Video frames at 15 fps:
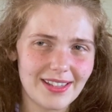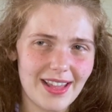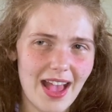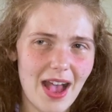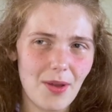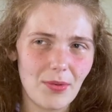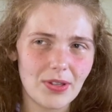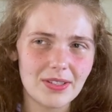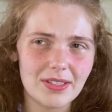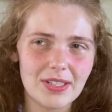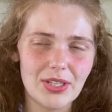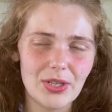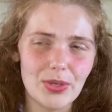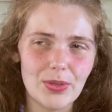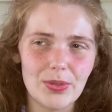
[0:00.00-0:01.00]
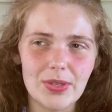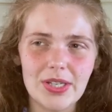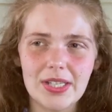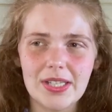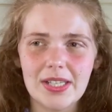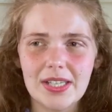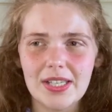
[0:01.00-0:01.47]
I want to
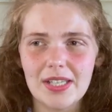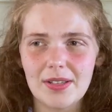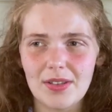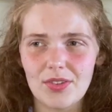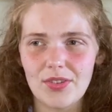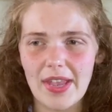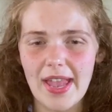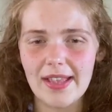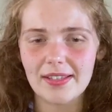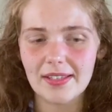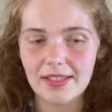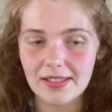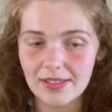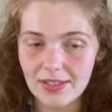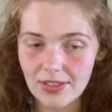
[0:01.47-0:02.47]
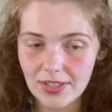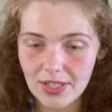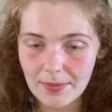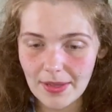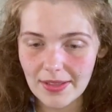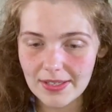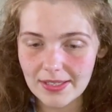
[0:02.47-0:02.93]
create a
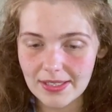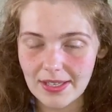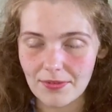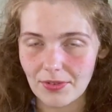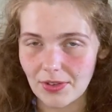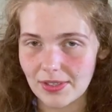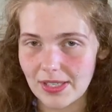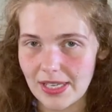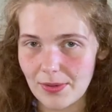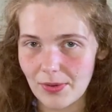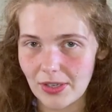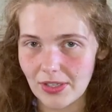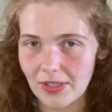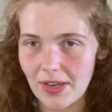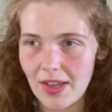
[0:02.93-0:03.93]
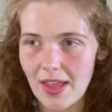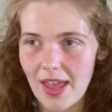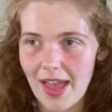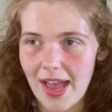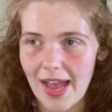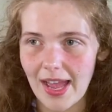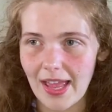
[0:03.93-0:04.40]
discussion about this because I've not seen one,
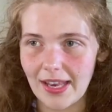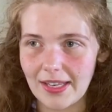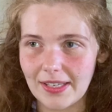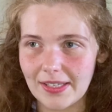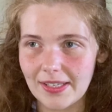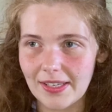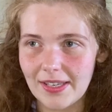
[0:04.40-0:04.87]
and